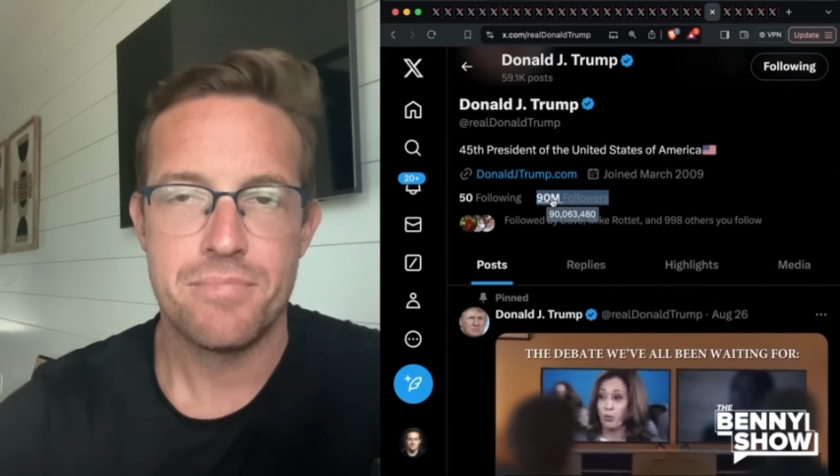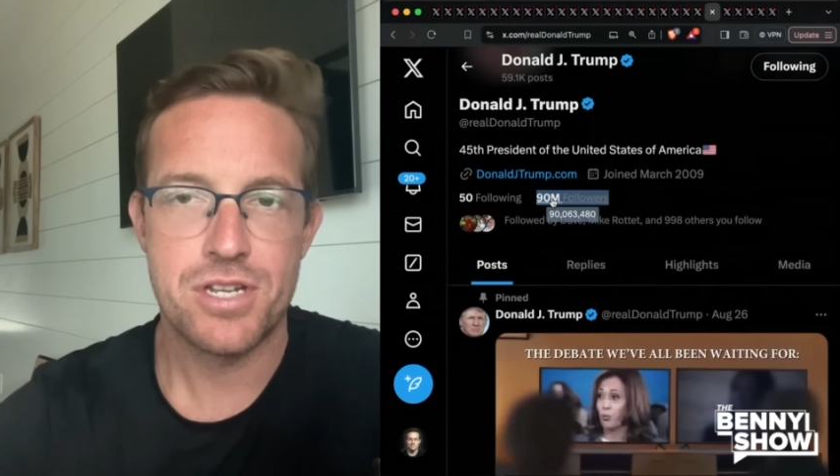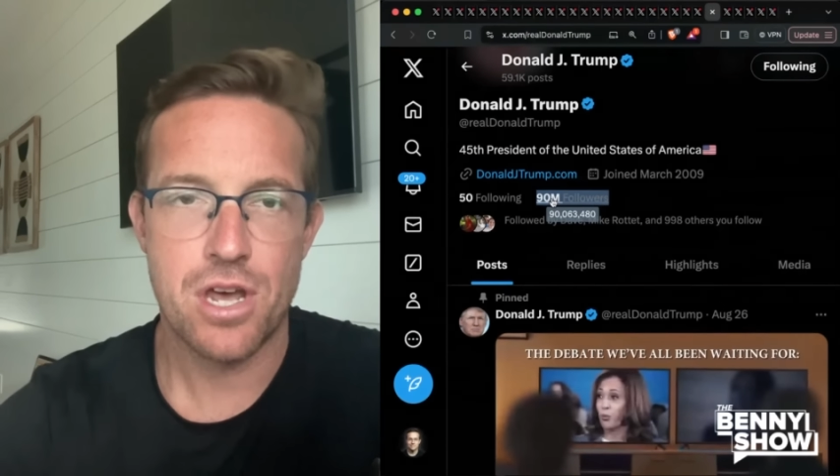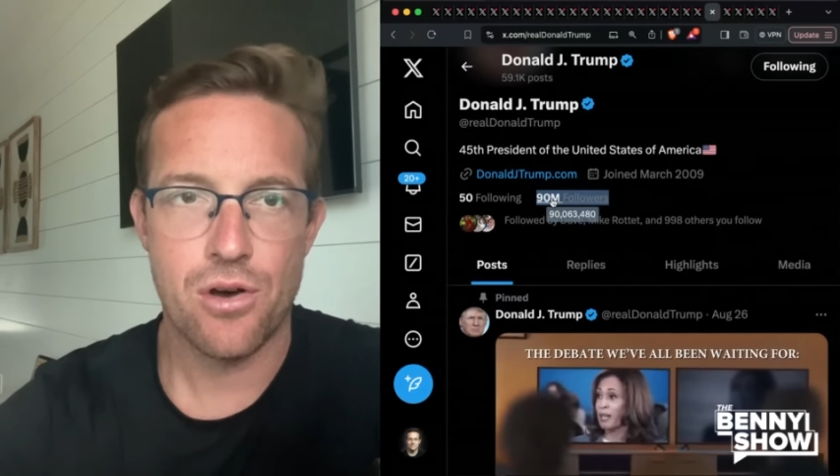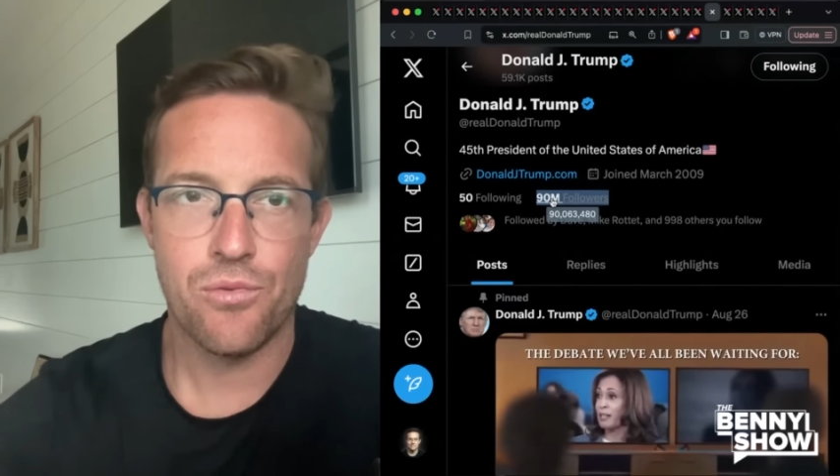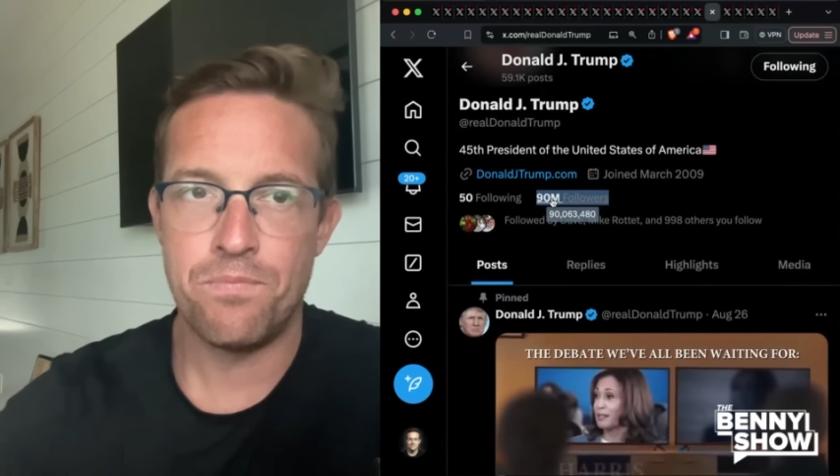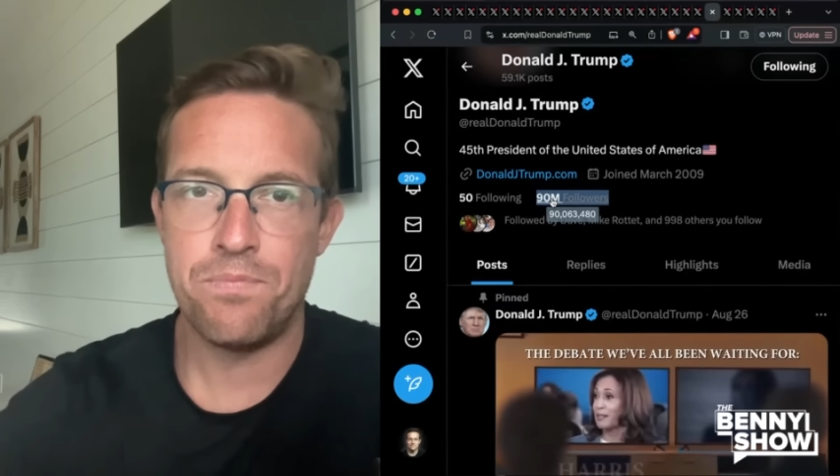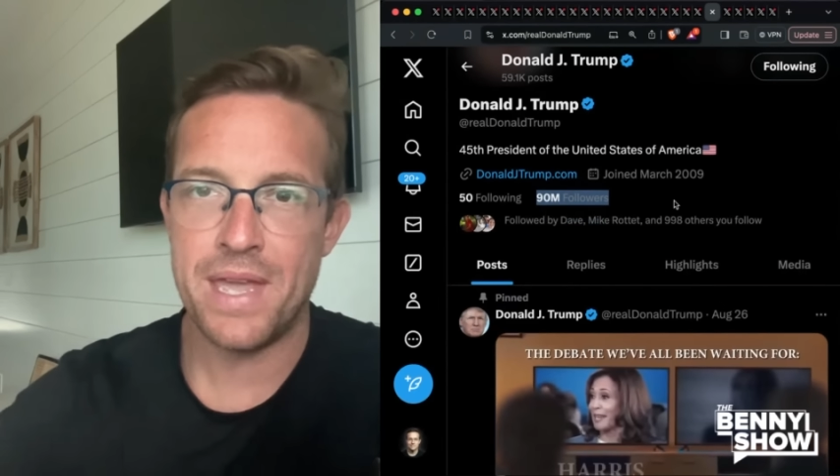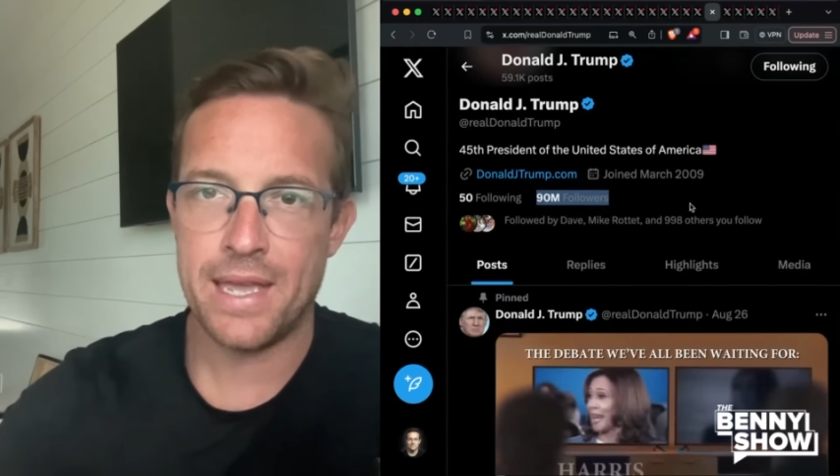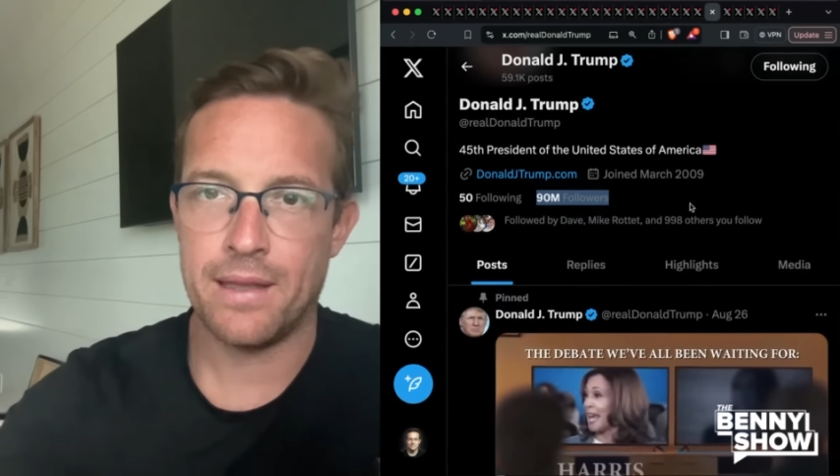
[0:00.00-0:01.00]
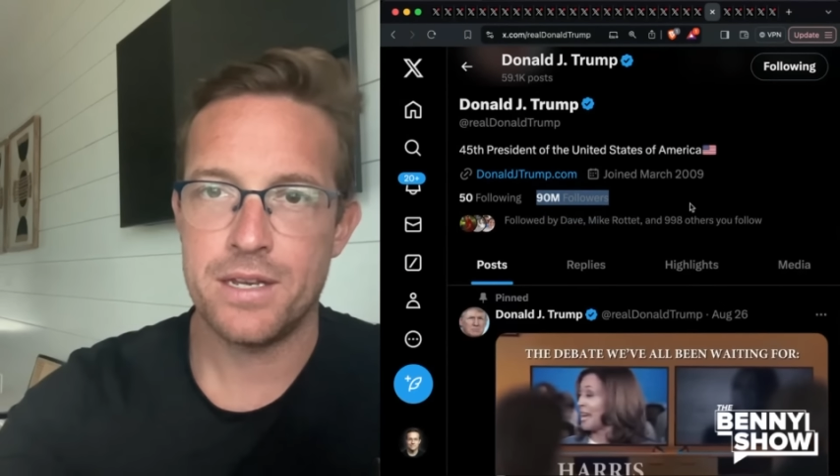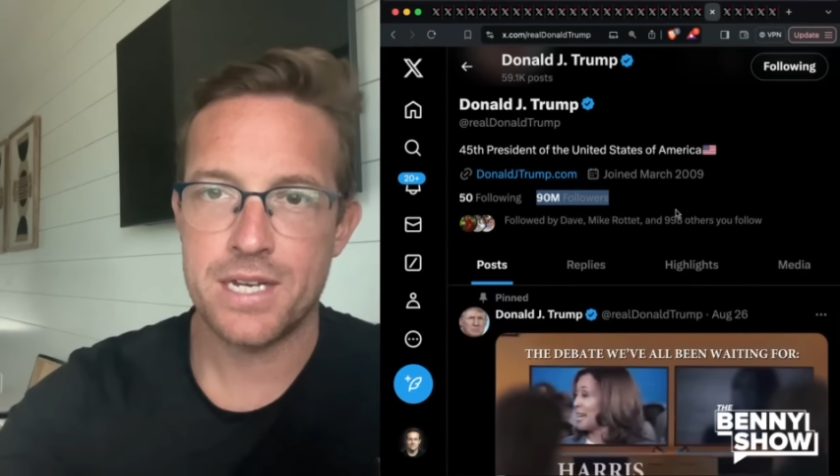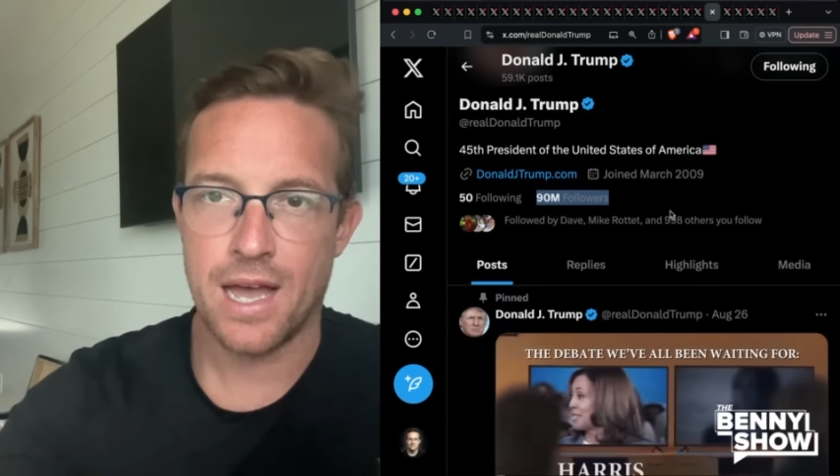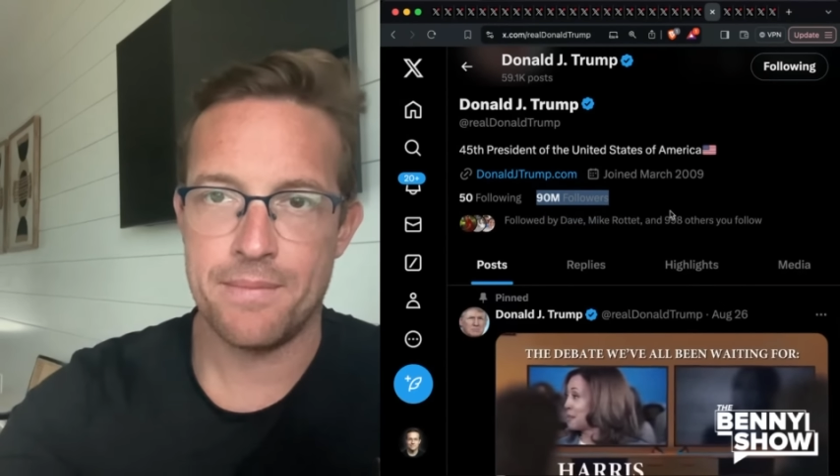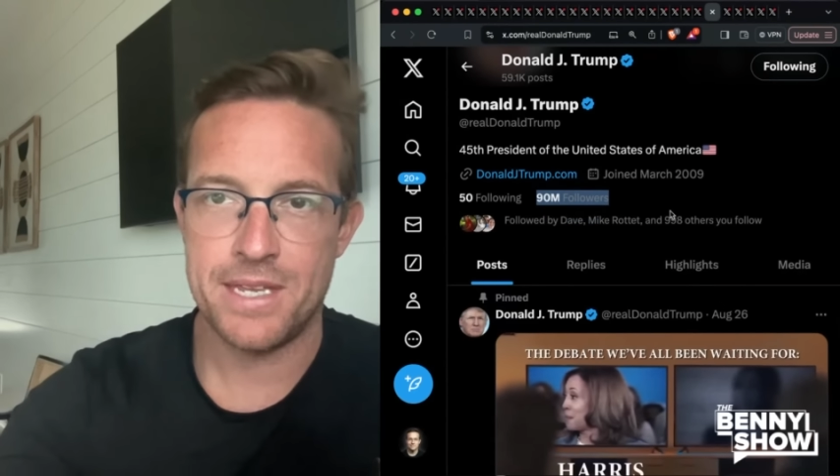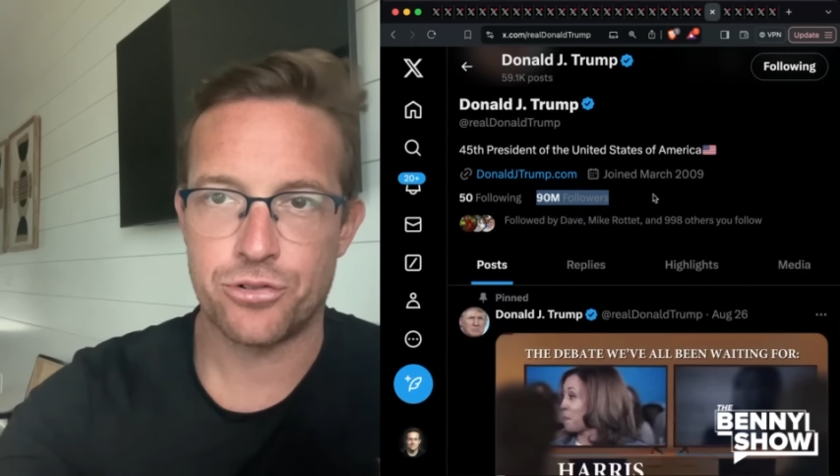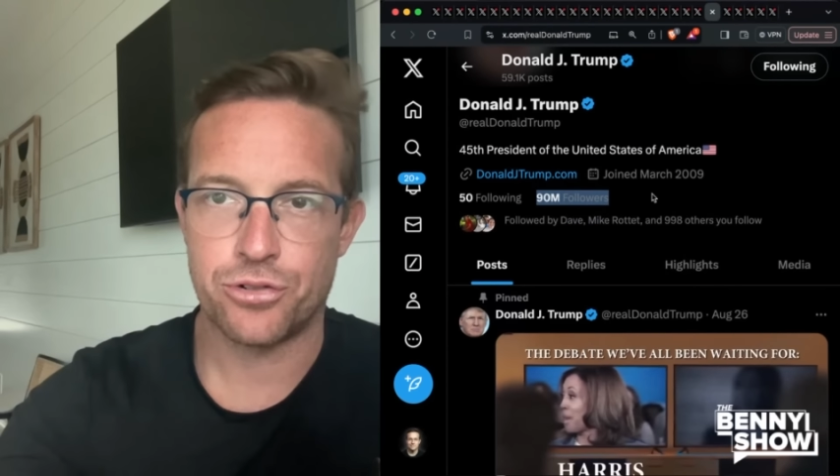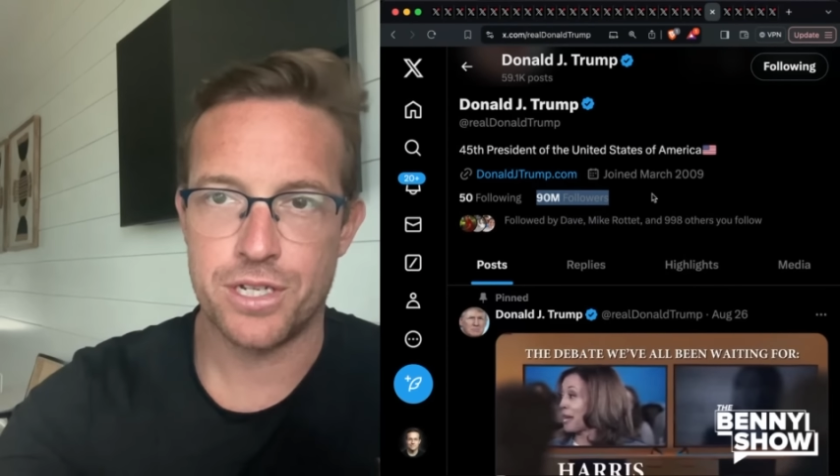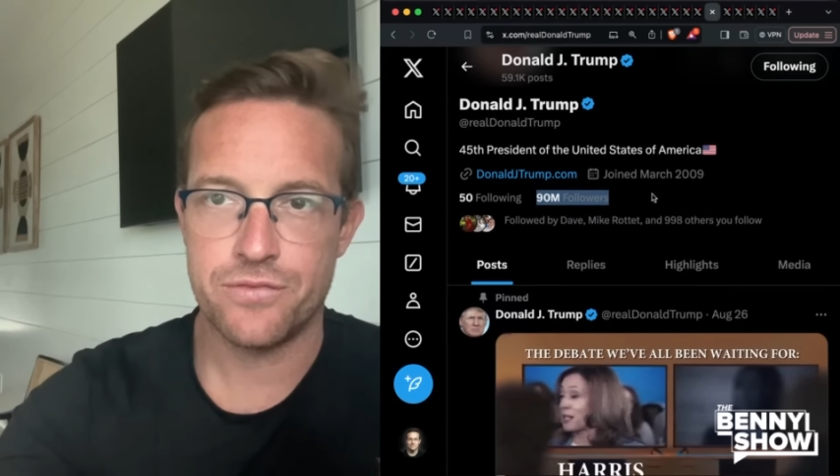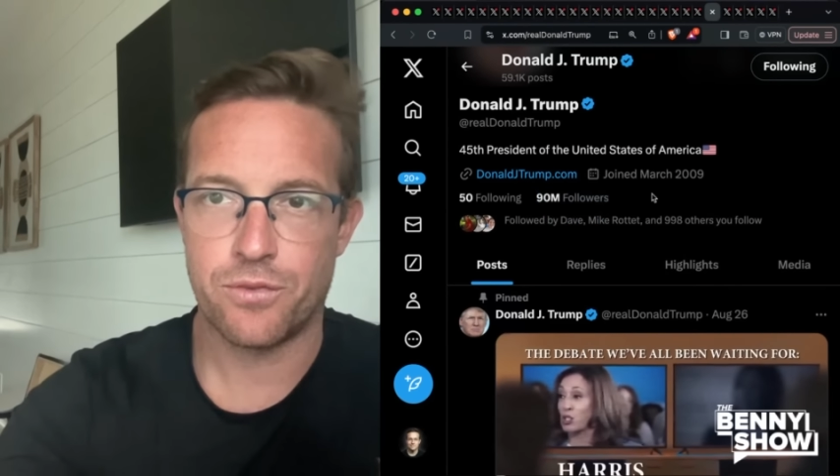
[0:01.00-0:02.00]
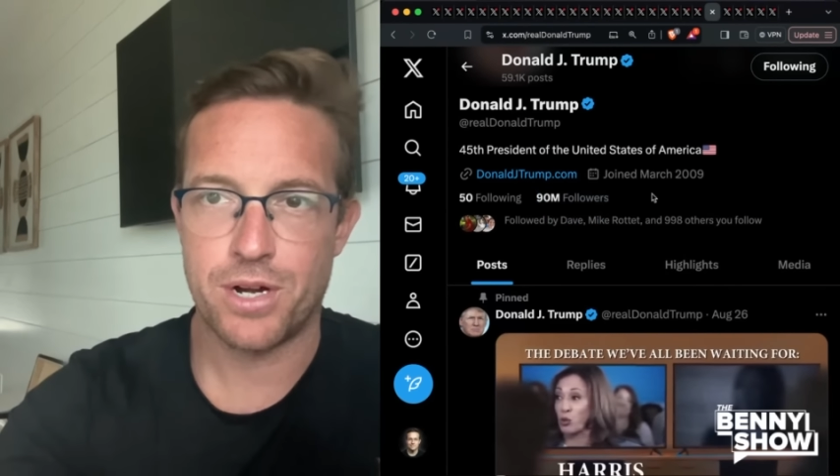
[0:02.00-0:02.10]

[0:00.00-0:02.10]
So big time increase for